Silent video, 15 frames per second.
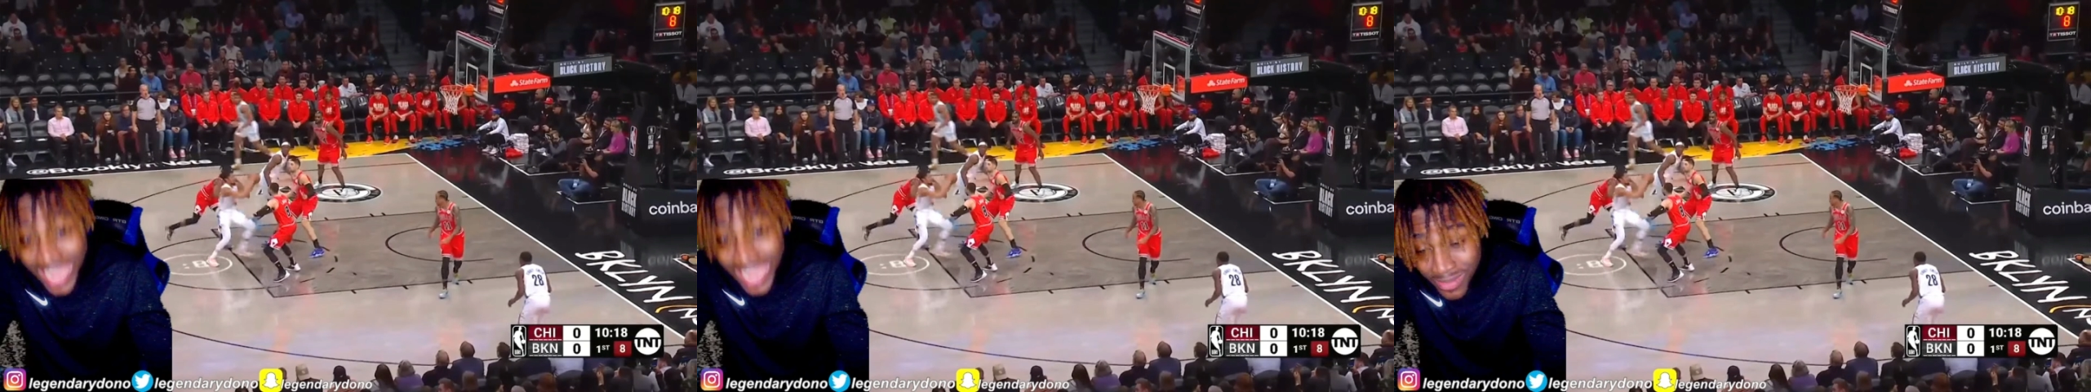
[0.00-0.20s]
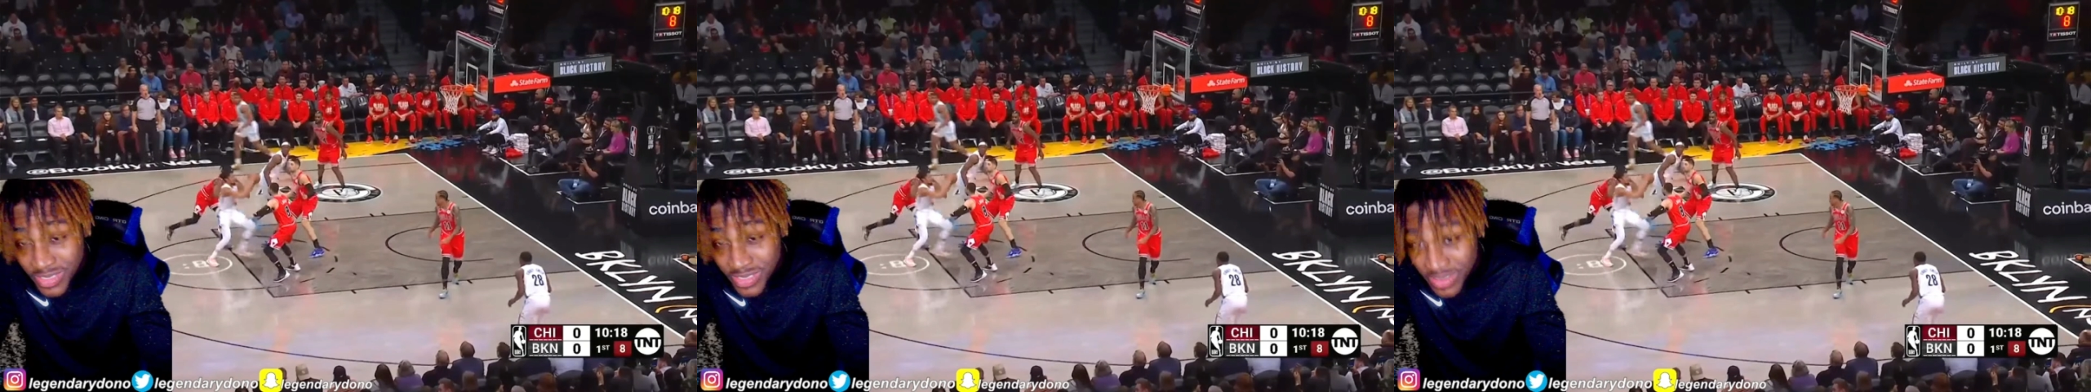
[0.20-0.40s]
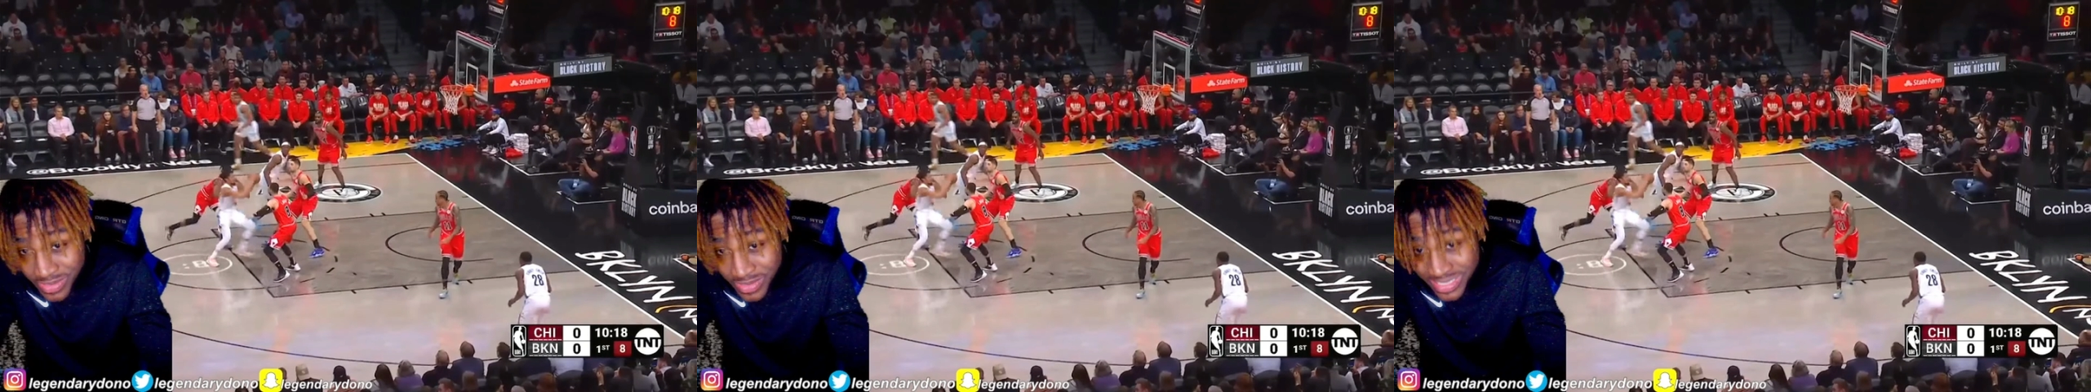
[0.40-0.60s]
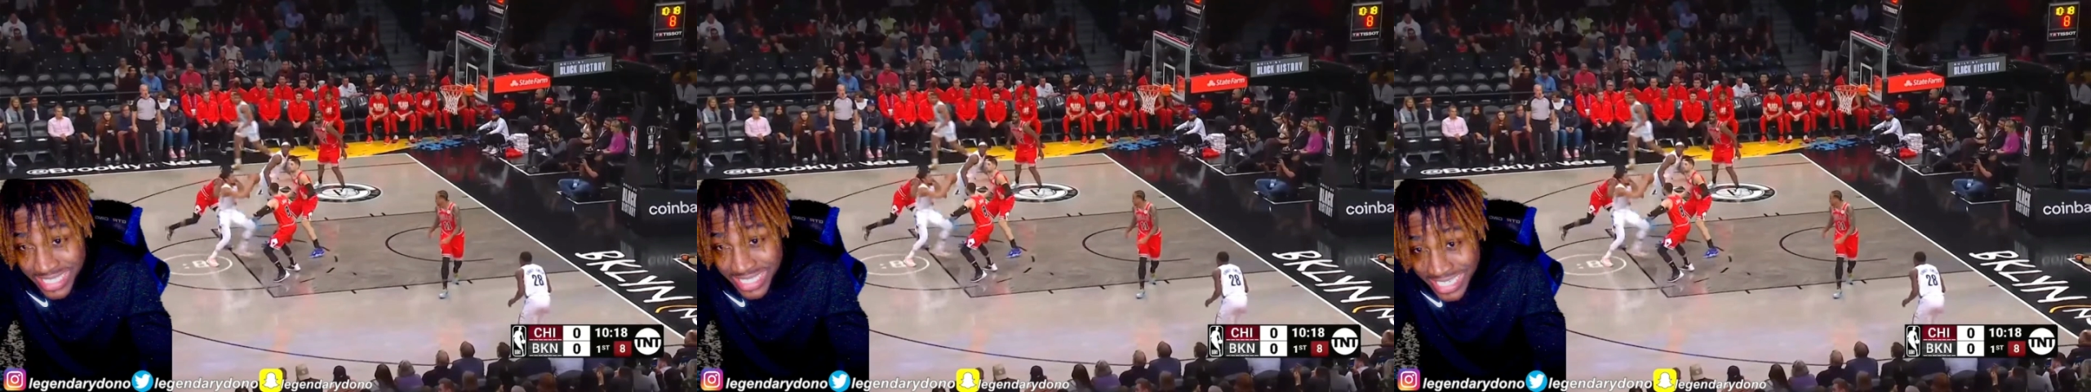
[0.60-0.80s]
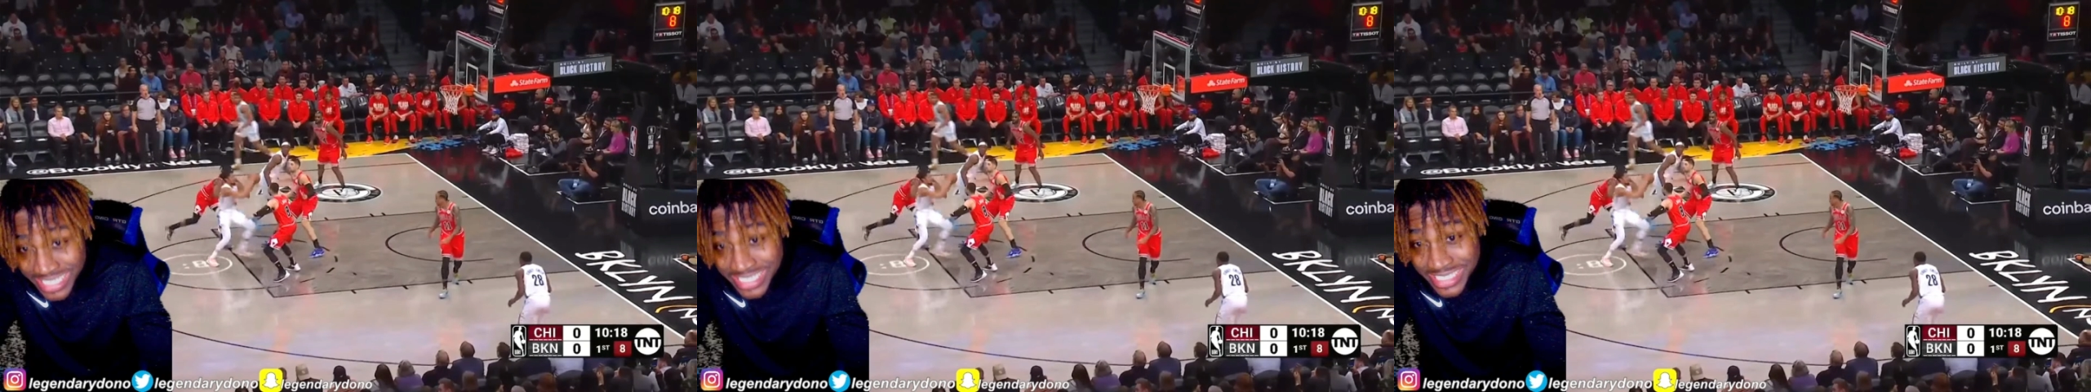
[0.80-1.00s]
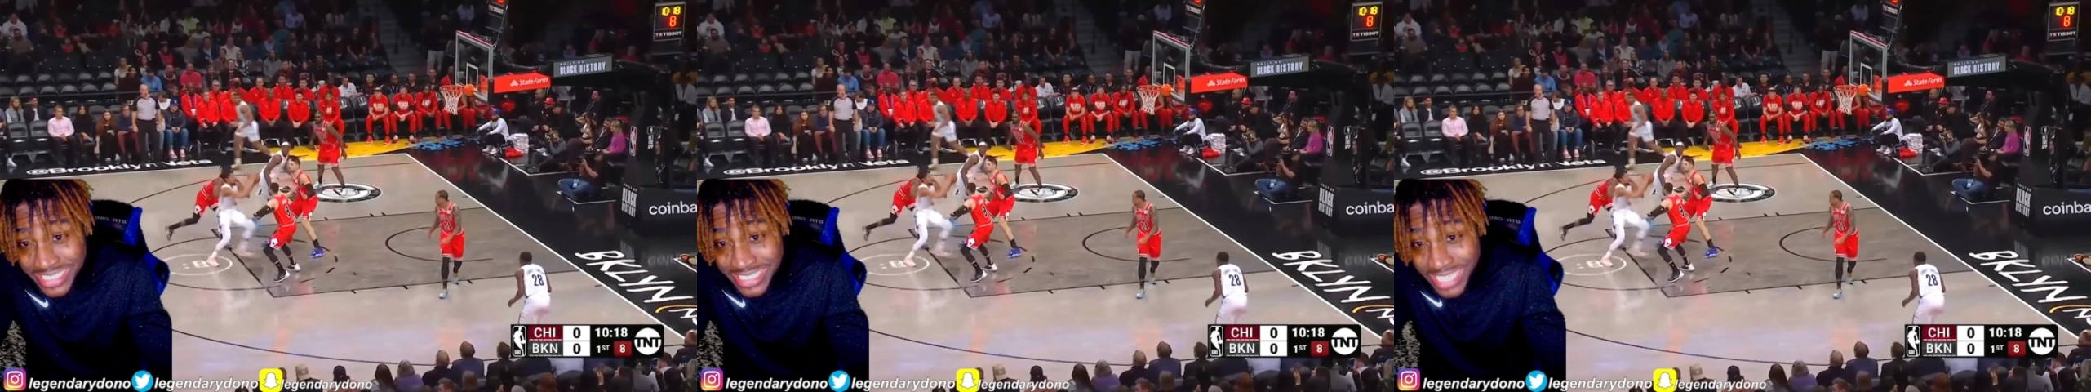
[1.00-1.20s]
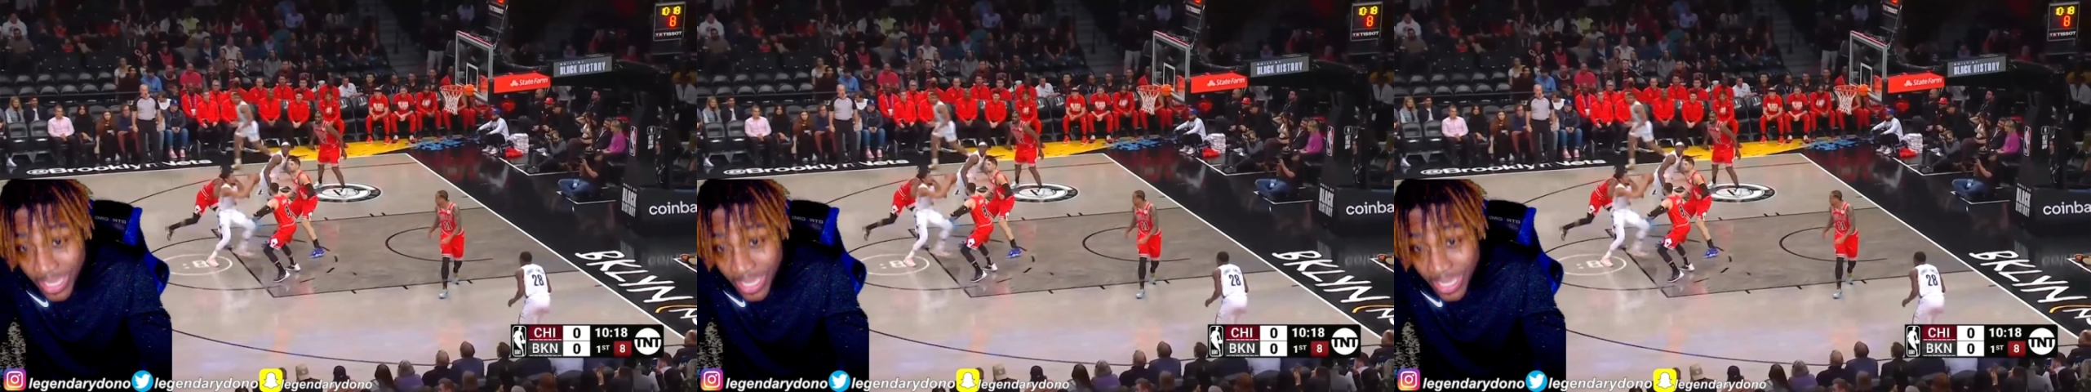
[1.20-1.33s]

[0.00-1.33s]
absolutely lazy as